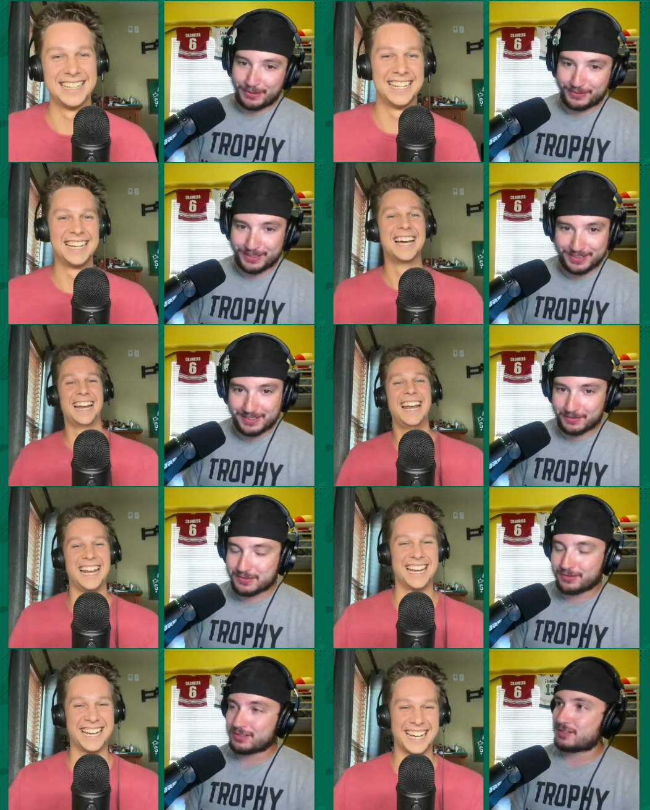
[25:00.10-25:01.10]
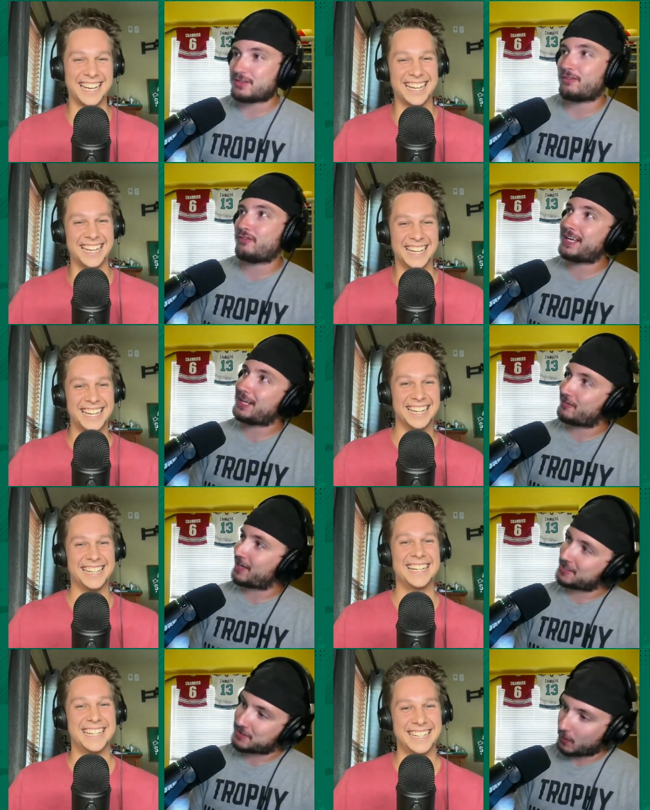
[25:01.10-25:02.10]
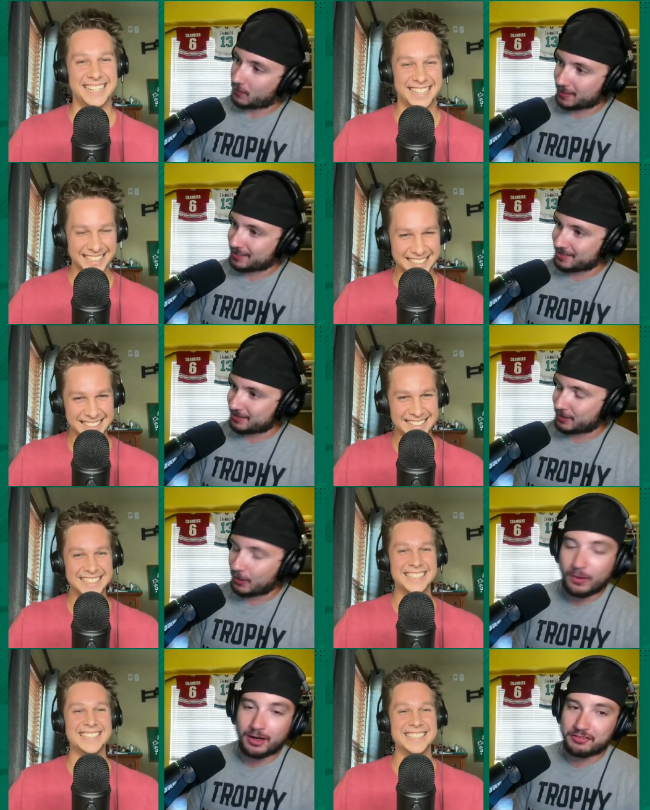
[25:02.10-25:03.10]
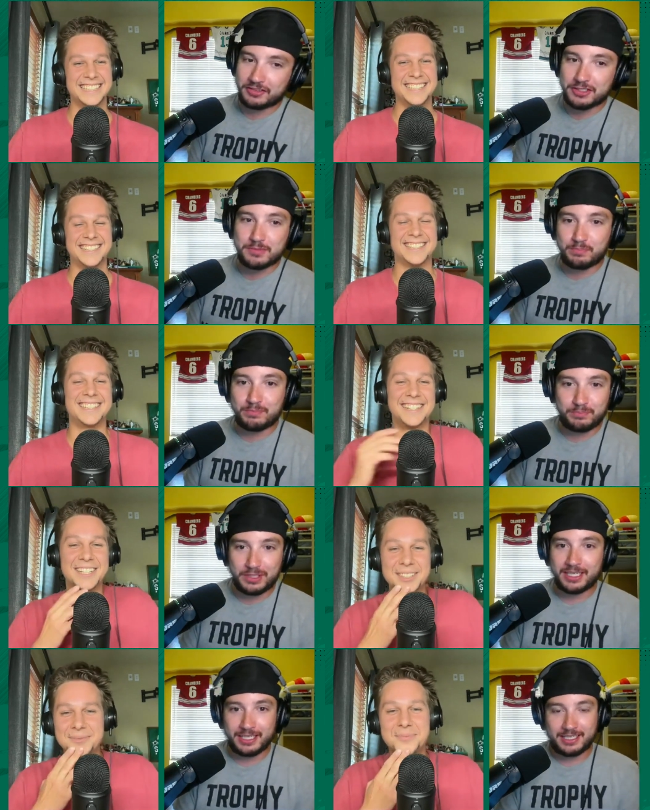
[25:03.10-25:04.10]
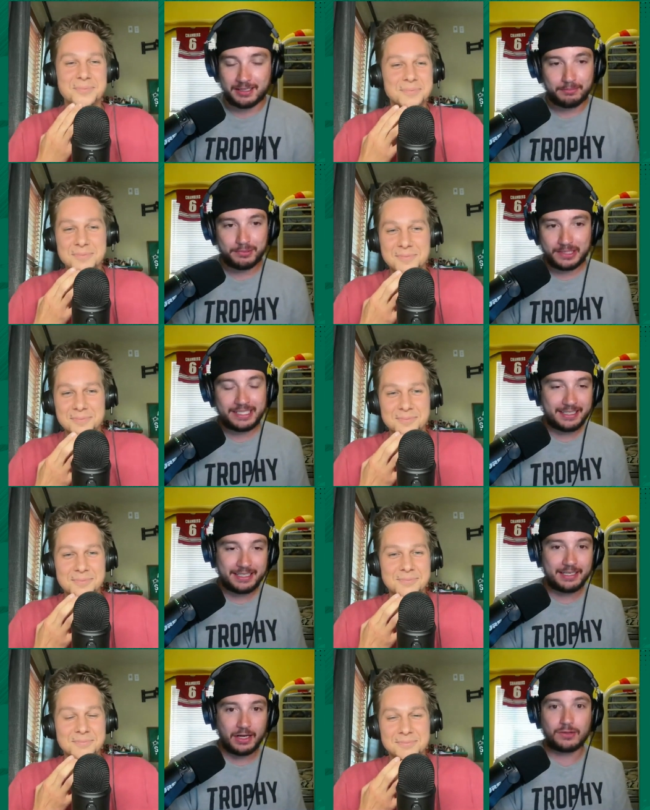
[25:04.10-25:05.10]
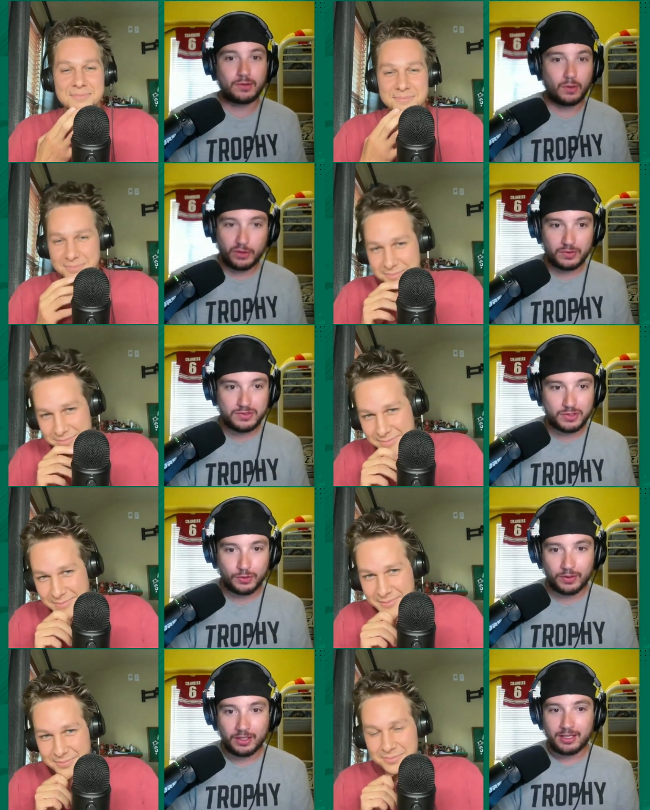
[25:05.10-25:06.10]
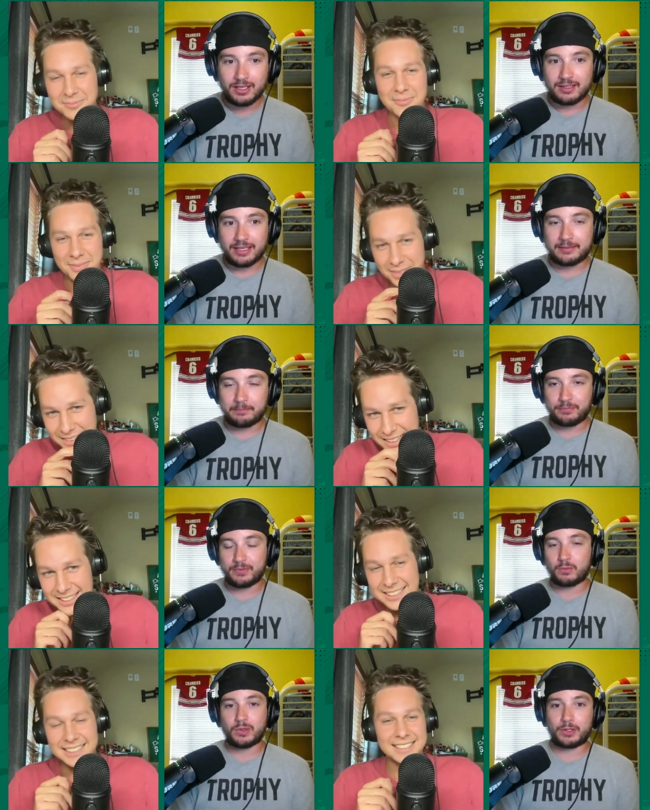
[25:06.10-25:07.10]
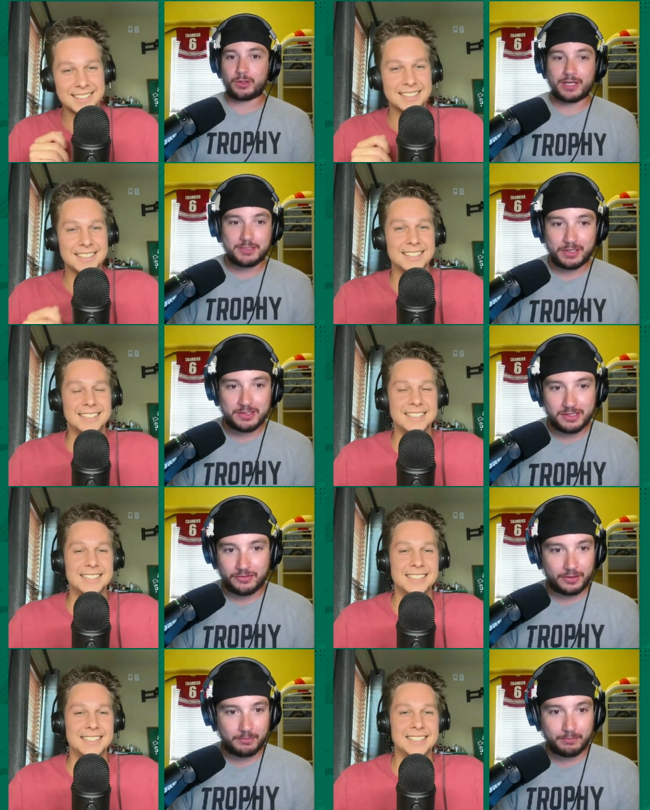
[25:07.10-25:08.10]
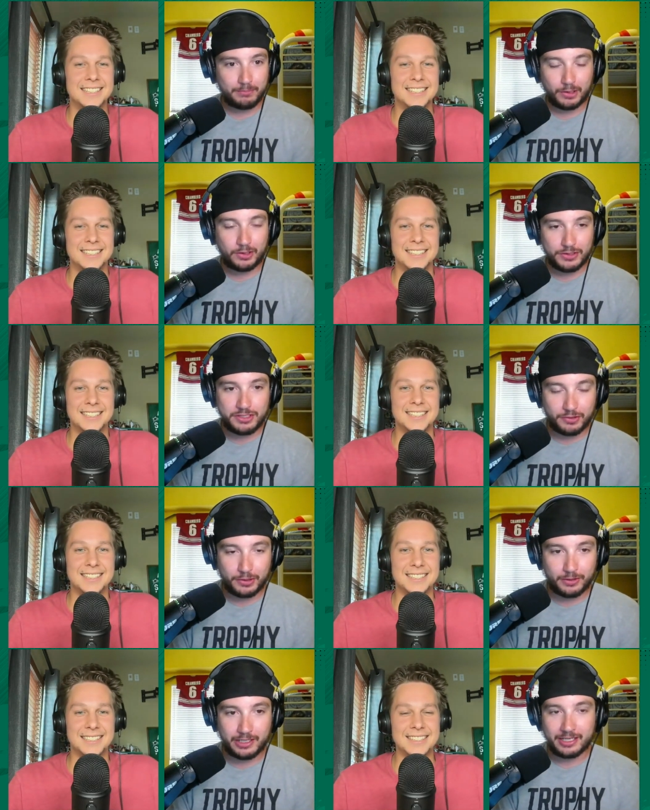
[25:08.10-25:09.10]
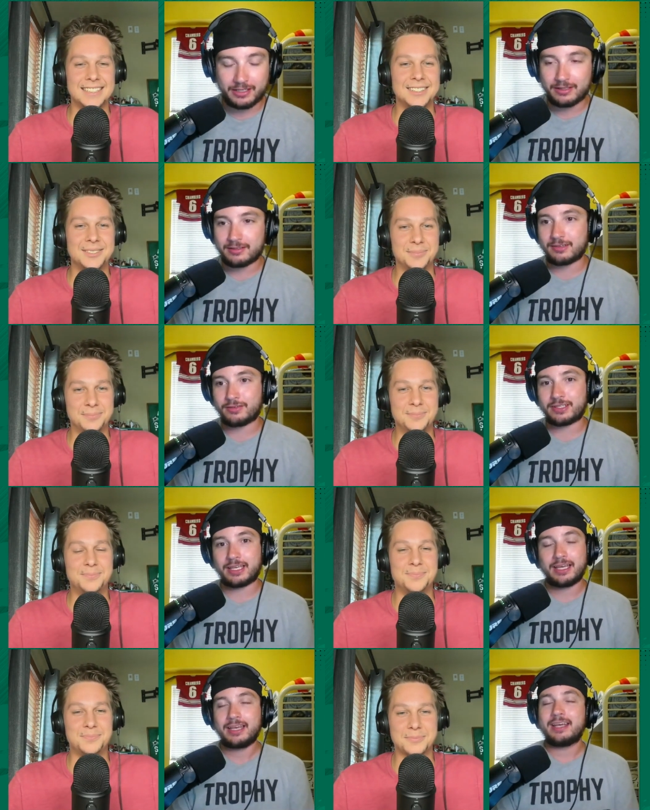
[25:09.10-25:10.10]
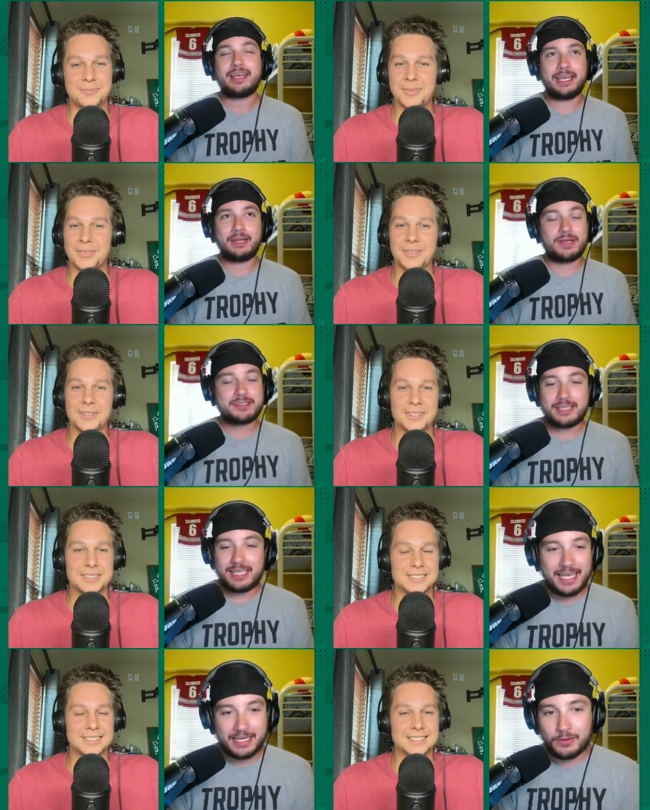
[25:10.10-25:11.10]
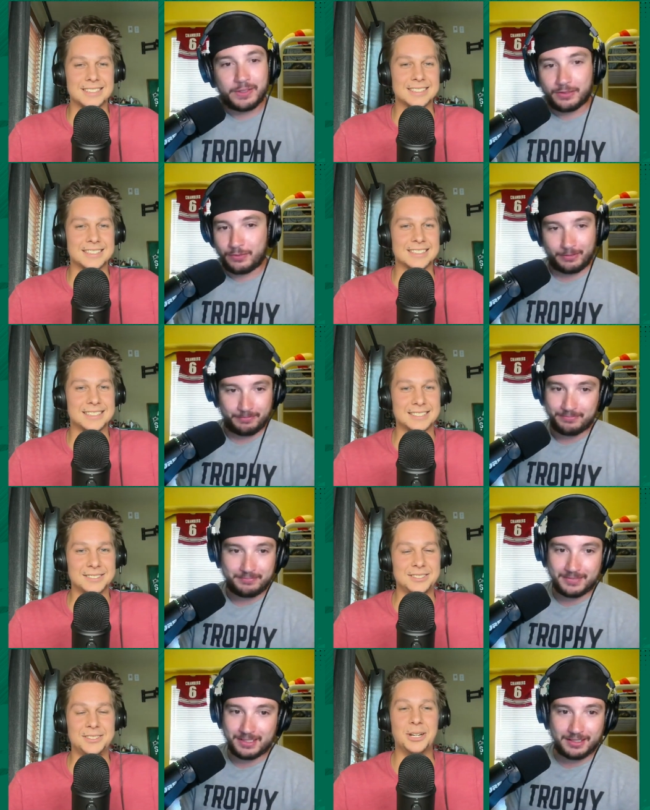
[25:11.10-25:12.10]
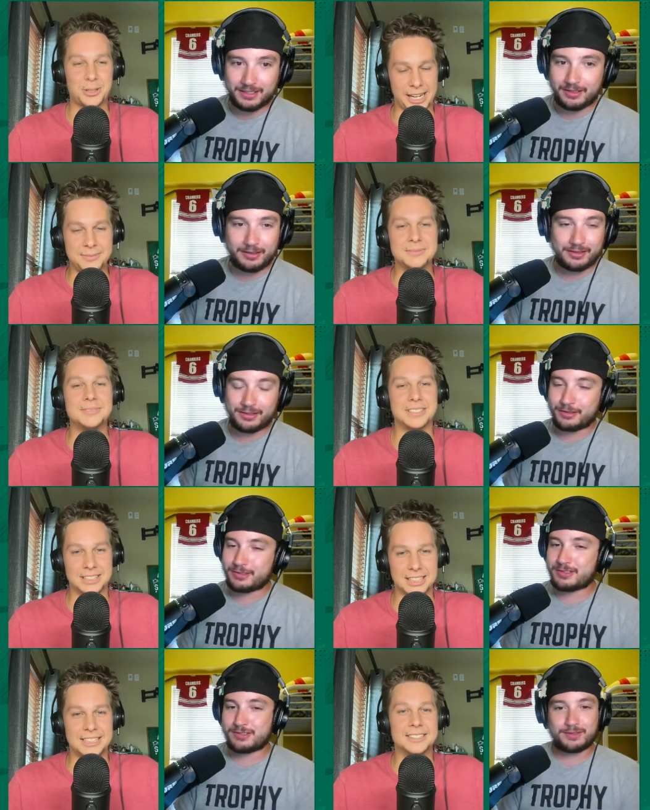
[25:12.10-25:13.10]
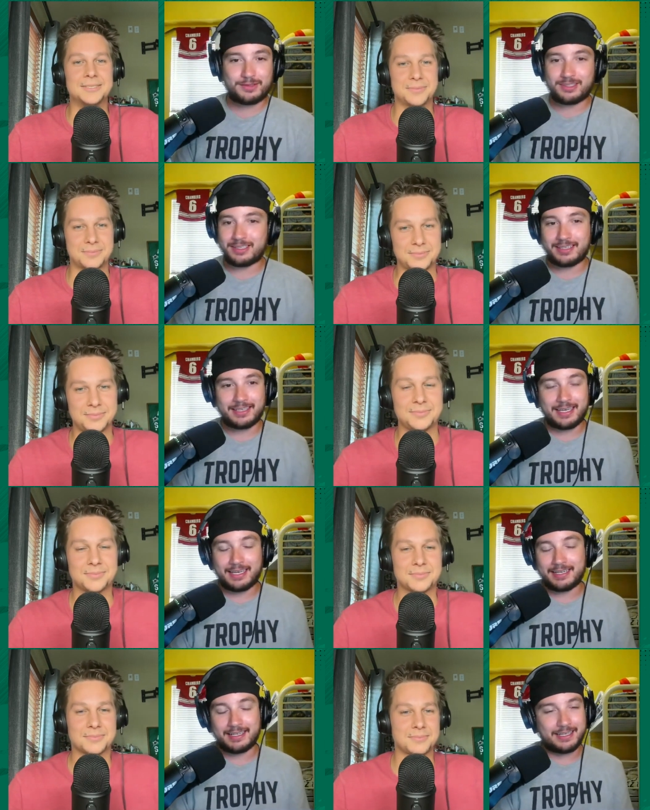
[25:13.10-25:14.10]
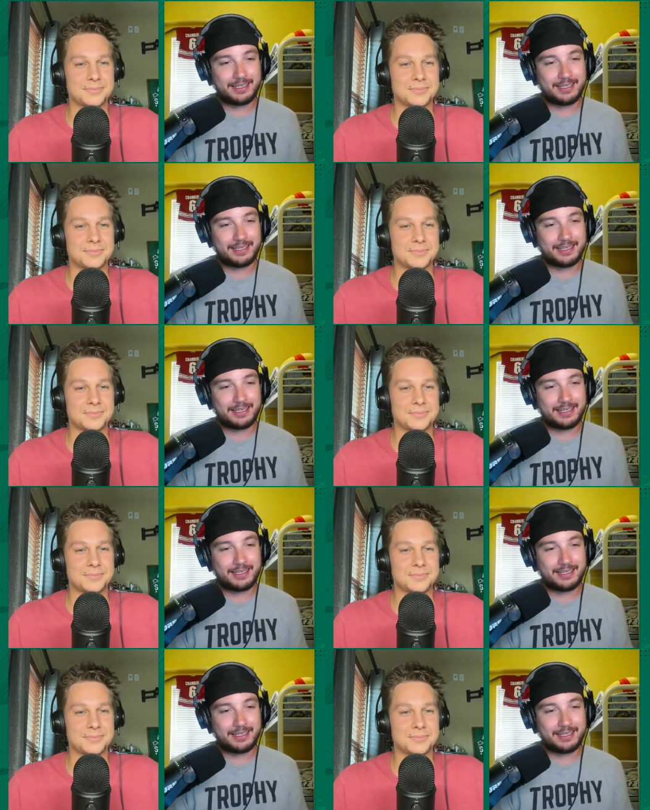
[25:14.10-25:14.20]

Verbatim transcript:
Speaker 1: about this. And it was just, freaking Vegas Golden Knights had to go off and just be completely unloyal to, like, one of the greatest players ever, and Marc Andre Fleury and stuff mm-hmm. like that. Anyways, he ain't going anywhere. The, okay. There, there's, I, like the, I